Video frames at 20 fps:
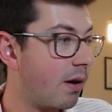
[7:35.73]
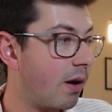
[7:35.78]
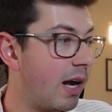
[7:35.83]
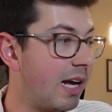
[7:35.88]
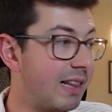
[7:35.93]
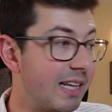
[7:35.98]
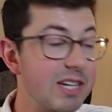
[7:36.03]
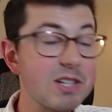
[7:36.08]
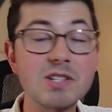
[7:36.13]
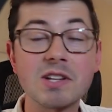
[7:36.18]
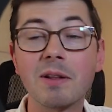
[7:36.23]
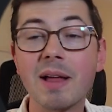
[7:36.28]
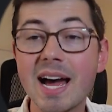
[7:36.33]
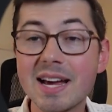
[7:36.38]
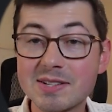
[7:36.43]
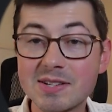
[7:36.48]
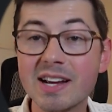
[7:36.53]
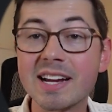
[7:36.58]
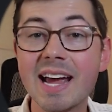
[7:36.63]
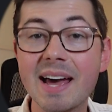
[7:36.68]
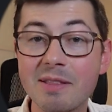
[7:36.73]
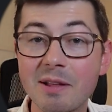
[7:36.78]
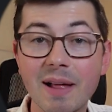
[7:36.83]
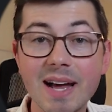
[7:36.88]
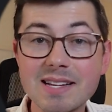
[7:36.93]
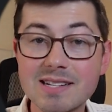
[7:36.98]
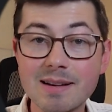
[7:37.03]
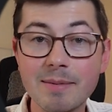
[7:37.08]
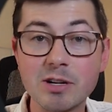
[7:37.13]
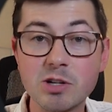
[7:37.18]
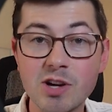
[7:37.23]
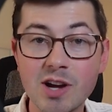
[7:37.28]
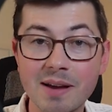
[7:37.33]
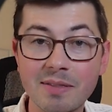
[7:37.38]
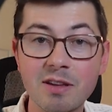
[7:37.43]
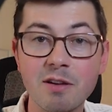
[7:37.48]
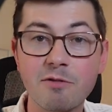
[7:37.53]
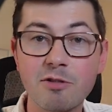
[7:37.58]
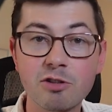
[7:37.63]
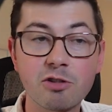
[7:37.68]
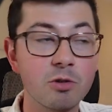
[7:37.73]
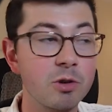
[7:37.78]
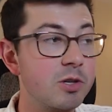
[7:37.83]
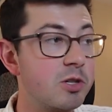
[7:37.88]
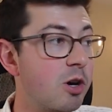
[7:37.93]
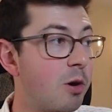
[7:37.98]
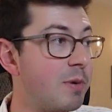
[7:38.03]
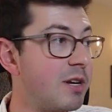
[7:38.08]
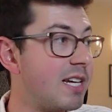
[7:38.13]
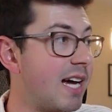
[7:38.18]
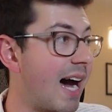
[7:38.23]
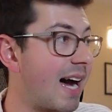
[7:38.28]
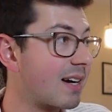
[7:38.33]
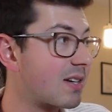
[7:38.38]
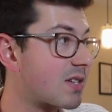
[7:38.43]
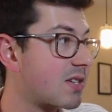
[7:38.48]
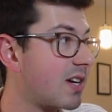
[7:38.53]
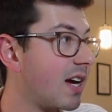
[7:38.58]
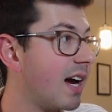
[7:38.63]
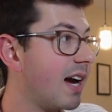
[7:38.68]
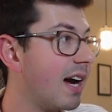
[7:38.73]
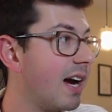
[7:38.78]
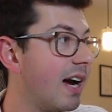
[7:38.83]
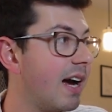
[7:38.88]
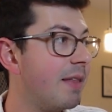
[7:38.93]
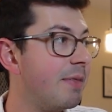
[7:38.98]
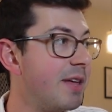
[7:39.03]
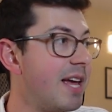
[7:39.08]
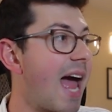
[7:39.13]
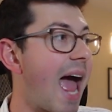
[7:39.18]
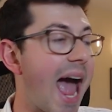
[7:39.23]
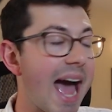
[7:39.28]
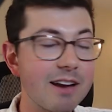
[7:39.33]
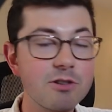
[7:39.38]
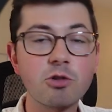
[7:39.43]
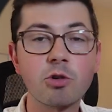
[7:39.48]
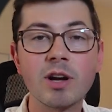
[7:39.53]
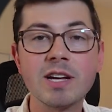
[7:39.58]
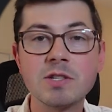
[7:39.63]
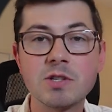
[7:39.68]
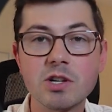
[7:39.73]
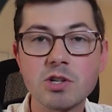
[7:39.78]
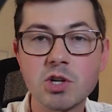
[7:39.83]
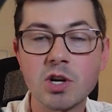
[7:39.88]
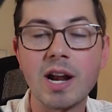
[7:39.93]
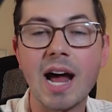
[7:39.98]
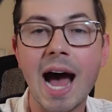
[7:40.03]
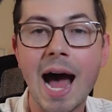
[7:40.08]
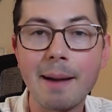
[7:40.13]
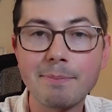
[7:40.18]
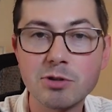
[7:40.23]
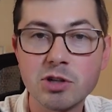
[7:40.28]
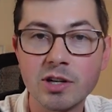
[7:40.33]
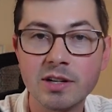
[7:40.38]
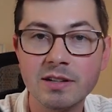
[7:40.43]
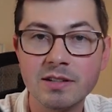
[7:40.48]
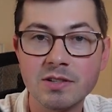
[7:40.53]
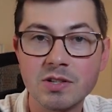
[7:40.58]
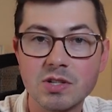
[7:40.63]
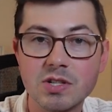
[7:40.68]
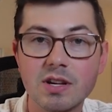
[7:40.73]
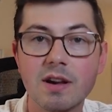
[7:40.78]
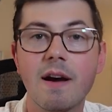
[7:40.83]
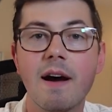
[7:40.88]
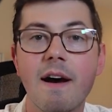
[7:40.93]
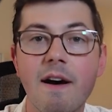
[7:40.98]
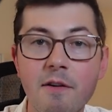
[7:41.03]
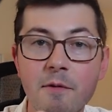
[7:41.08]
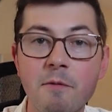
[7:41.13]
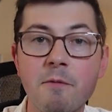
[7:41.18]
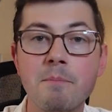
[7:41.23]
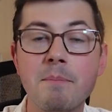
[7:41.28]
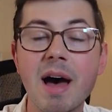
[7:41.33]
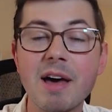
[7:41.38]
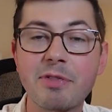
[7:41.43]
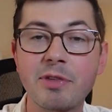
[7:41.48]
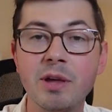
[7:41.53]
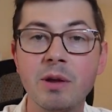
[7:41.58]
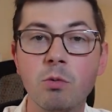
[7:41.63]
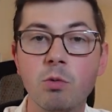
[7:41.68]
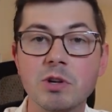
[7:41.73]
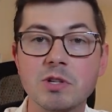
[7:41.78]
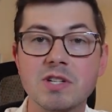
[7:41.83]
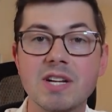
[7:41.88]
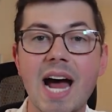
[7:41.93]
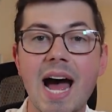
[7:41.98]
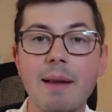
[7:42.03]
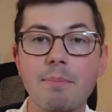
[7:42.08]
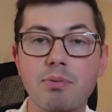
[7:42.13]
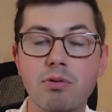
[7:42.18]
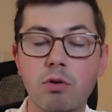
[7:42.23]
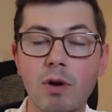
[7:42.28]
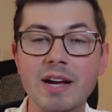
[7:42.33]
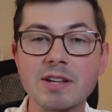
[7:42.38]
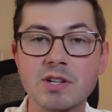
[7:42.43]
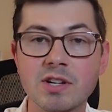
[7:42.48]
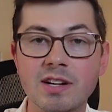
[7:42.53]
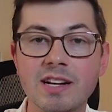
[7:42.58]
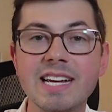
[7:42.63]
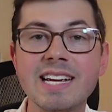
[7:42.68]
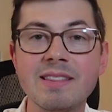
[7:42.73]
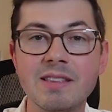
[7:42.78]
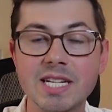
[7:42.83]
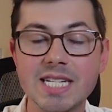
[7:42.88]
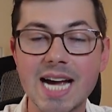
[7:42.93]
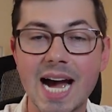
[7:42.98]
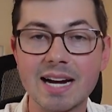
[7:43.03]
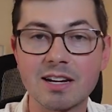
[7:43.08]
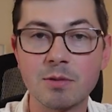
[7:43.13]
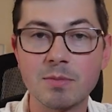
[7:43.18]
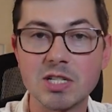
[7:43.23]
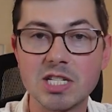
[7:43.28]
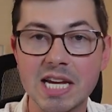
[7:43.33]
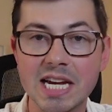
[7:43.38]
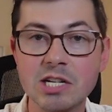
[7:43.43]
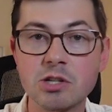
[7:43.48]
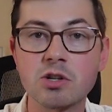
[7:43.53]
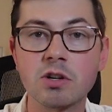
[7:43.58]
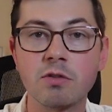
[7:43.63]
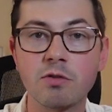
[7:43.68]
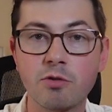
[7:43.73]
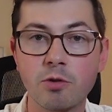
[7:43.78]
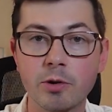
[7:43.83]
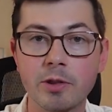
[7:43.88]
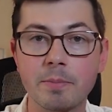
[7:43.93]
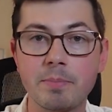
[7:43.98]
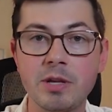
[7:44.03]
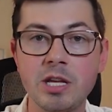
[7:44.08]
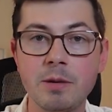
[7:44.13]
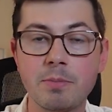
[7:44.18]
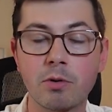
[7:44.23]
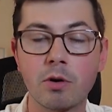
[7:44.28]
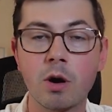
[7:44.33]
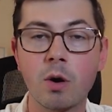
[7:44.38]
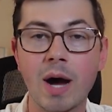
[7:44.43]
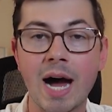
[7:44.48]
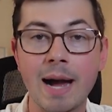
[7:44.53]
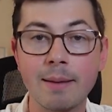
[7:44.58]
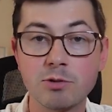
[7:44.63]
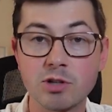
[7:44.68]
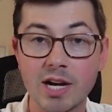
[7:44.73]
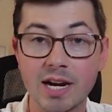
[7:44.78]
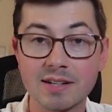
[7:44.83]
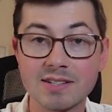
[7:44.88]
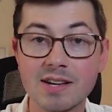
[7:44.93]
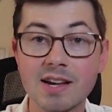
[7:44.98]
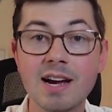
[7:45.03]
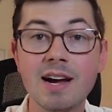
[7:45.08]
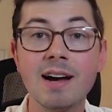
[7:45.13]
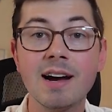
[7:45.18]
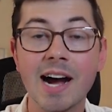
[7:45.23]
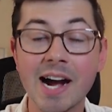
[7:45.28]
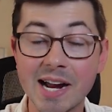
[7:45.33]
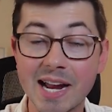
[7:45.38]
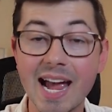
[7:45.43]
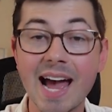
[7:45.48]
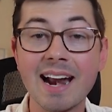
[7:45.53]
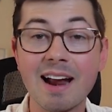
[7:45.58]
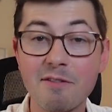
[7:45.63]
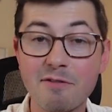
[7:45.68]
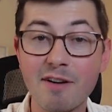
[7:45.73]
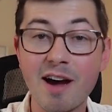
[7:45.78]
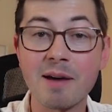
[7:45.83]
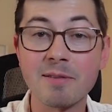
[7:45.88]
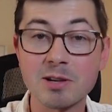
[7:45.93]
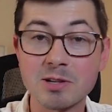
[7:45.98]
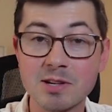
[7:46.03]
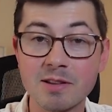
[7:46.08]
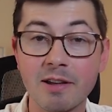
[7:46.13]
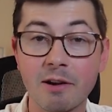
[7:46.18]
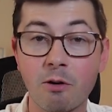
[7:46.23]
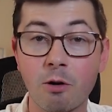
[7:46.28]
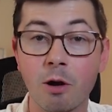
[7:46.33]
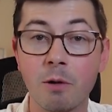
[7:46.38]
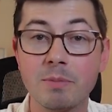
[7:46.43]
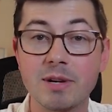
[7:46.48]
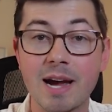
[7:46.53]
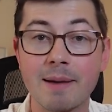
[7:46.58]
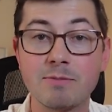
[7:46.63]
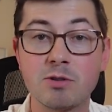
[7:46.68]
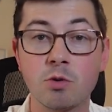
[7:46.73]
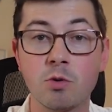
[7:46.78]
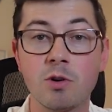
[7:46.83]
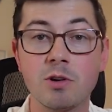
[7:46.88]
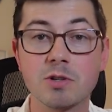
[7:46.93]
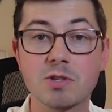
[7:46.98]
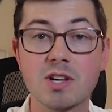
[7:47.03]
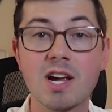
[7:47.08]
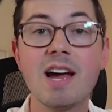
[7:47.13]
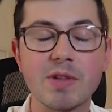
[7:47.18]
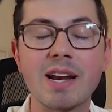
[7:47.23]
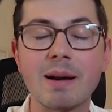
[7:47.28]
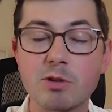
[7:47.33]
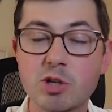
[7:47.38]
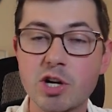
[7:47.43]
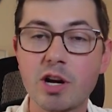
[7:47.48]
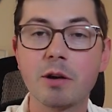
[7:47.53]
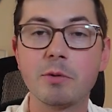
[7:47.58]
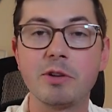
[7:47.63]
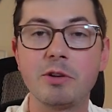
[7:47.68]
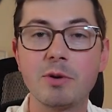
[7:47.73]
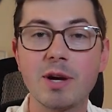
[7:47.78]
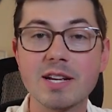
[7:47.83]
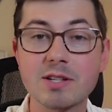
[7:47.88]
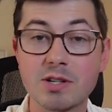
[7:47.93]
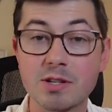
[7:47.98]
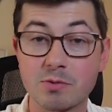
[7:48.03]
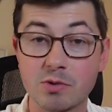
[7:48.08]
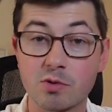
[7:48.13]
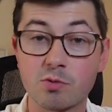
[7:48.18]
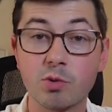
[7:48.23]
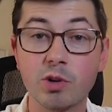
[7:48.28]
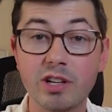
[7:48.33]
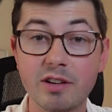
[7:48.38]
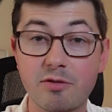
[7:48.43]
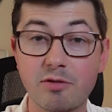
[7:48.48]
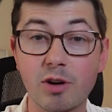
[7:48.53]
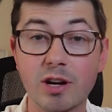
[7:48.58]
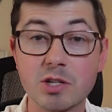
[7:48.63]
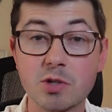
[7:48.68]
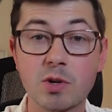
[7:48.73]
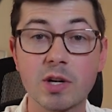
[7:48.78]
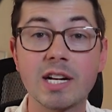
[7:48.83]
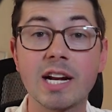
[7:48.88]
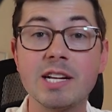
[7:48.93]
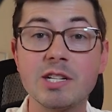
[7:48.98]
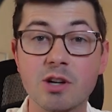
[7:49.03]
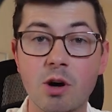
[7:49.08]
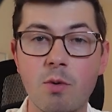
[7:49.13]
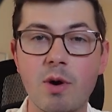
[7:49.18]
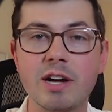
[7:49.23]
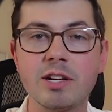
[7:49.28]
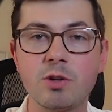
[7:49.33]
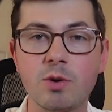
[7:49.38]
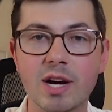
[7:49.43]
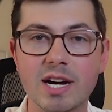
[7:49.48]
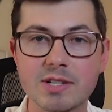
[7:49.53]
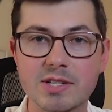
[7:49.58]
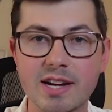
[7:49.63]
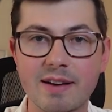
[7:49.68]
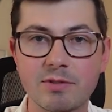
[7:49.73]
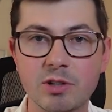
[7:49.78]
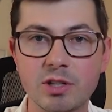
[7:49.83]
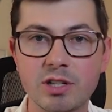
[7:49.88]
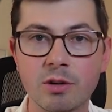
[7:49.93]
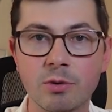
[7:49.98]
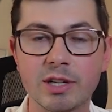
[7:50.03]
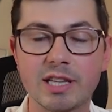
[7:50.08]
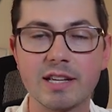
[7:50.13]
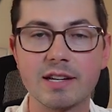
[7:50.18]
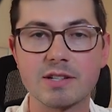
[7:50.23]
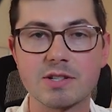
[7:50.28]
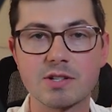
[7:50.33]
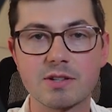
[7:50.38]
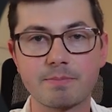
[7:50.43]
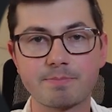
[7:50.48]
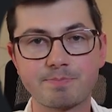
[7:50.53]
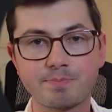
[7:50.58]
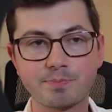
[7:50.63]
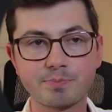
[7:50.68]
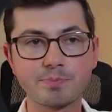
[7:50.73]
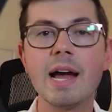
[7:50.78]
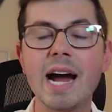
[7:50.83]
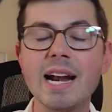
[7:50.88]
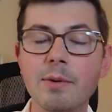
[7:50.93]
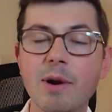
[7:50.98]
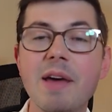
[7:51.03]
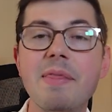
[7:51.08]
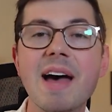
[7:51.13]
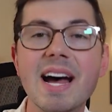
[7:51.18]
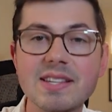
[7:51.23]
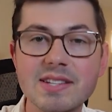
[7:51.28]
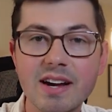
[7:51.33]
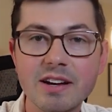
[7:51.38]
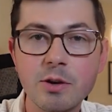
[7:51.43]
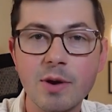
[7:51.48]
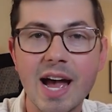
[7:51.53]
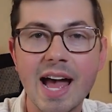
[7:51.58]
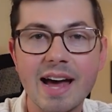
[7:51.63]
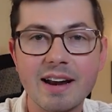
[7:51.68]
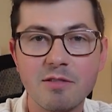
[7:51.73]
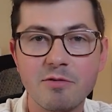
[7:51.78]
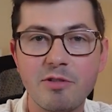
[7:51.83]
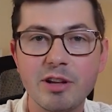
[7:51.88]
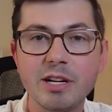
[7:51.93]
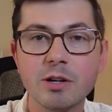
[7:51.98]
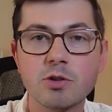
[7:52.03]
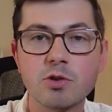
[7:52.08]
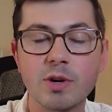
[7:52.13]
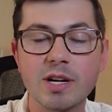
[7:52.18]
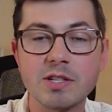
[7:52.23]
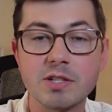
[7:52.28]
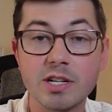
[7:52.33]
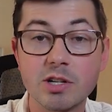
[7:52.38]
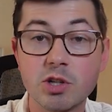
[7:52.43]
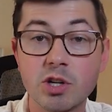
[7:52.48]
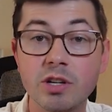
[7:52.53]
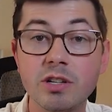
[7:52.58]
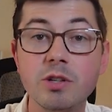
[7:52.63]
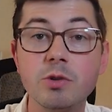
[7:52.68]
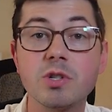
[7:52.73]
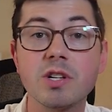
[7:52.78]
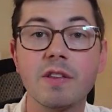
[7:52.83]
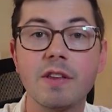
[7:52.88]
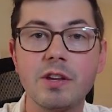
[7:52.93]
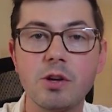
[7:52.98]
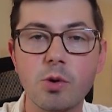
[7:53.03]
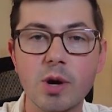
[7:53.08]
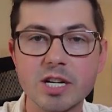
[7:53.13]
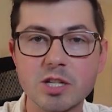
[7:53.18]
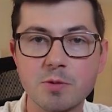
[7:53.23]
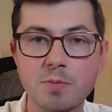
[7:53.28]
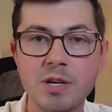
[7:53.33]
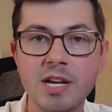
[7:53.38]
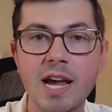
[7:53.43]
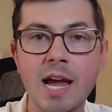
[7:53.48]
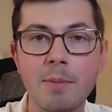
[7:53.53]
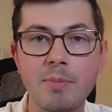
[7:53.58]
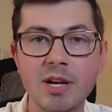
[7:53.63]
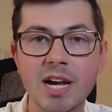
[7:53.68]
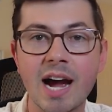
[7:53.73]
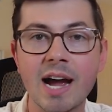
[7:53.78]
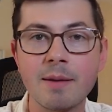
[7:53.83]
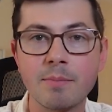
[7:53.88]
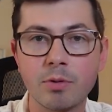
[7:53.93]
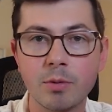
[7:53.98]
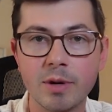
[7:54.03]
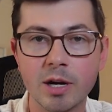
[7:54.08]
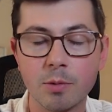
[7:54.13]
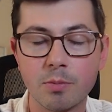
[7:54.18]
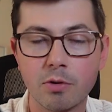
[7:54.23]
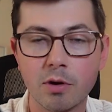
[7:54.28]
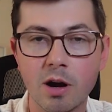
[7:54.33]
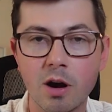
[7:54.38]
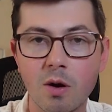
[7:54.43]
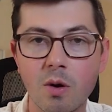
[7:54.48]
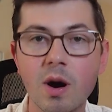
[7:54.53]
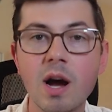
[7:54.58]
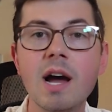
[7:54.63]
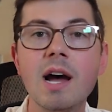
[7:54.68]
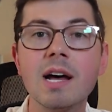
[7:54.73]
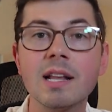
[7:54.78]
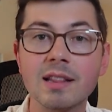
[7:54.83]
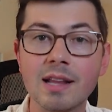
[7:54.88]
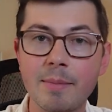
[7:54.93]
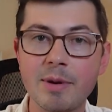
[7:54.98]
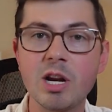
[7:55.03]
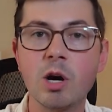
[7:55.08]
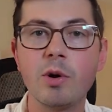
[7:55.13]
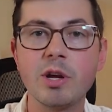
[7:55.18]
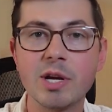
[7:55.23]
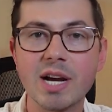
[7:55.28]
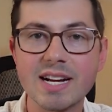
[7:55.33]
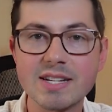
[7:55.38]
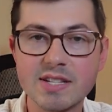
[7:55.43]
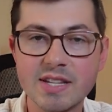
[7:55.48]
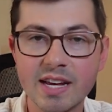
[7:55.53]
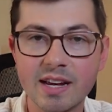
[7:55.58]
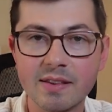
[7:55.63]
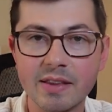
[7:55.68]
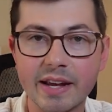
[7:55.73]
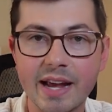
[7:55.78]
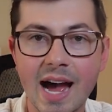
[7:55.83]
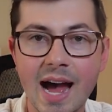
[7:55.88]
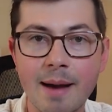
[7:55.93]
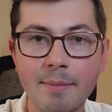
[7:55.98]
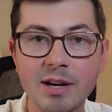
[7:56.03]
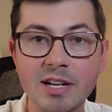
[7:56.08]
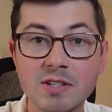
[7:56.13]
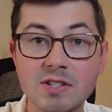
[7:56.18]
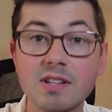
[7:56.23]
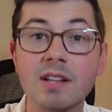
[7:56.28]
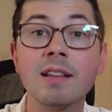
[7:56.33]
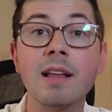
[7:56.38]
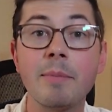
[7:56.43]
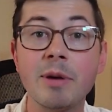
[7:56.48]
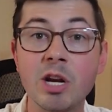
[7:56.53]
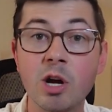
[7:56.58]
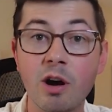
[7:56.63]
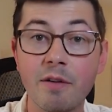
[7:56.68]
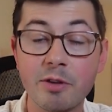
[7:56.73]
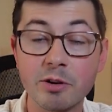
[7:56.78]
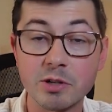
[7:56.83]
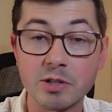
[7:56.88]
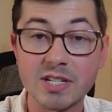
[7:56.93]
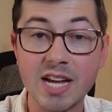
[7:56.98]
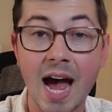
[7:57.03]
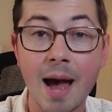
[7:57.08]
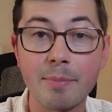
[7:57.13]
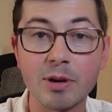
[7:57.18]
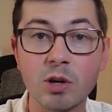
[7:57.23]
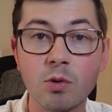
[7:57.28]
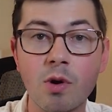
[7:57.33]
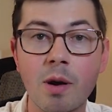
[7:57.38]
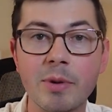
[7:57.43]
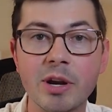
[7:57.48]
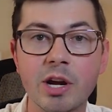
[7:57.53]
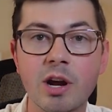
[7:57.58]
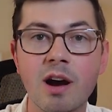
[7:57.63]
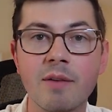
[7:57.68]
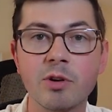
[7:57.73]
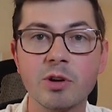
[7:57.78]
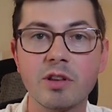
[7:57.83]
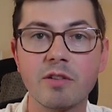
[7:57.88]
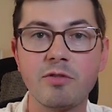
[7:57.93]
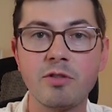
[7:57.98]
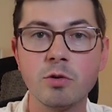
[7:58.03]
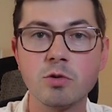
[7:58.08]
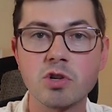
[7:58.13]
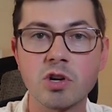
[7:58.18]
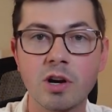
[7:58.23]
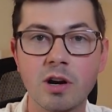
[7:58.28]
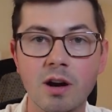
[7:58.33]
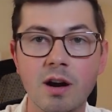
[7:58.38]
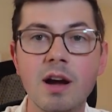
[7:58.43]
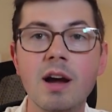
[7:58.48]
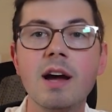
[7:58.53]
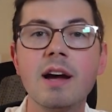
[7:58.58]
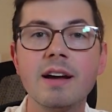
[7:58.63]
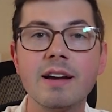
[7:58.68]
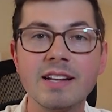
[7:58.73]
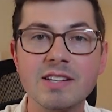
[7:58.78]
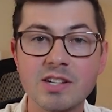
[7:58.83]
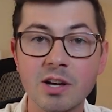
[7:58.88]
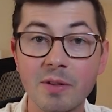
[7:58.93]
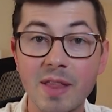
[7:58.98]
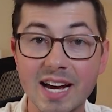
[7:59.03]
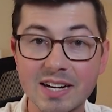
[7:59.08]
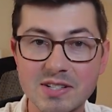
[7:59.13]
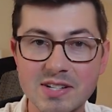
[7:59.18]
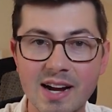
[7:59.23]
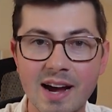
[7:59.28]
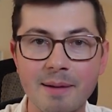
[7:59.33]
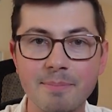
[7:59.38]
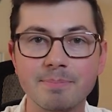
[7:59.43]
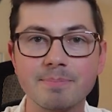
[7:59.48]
at least the last time I checked the official Adobe Docs, the add transition options method was not present in the documentation for the ppro object. Again, I found this in the Chrome DevTools, and I'm sharing with you guys because it was really frustrating and I don't want you guys to have to deal with this. Anyway, that's how you add a video transition using the UXP API in Premiere Pro. Let me know what you guys think in the comments. Let me know if there's a topic you want me to cover in the future. Until next time.